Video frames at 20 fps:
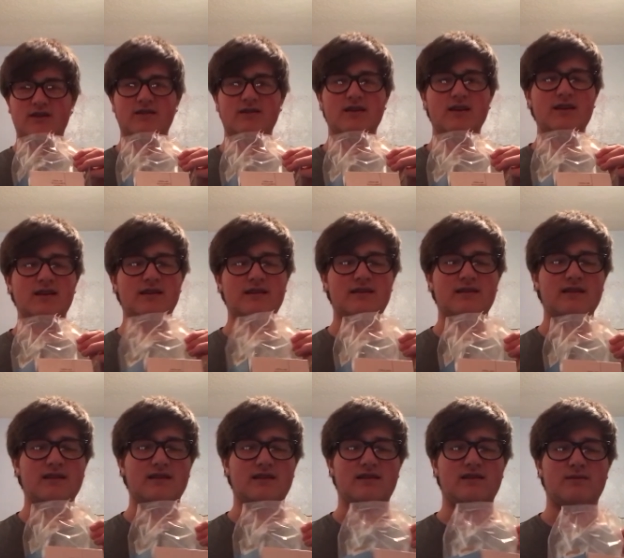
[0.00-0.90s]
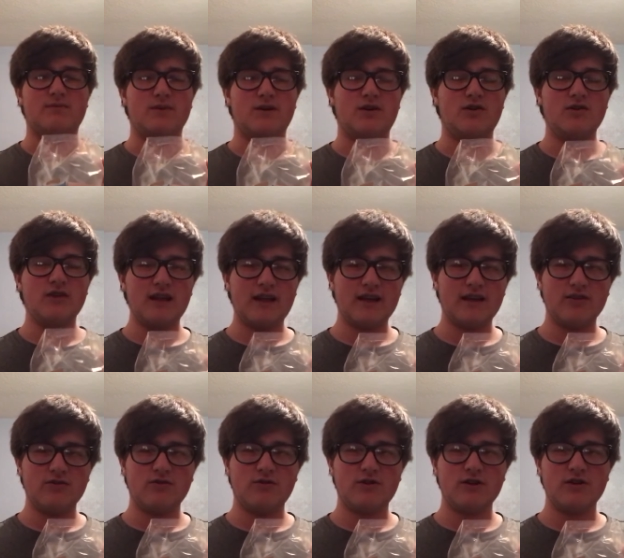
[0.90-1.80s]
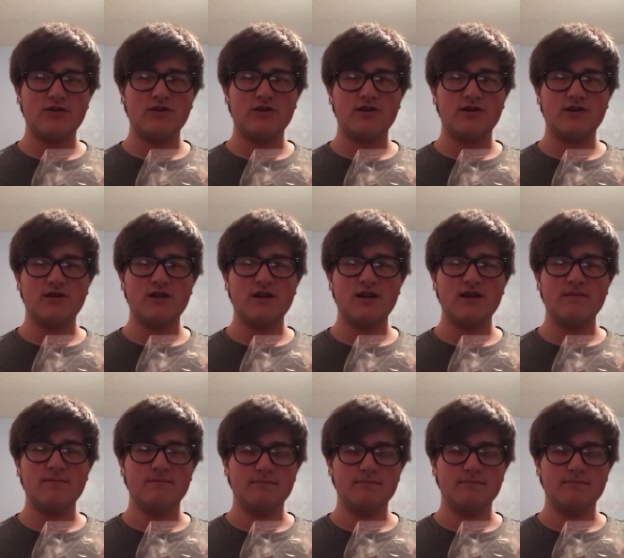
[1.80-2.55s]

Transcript: said, it said it smelled like an Oreo cookie.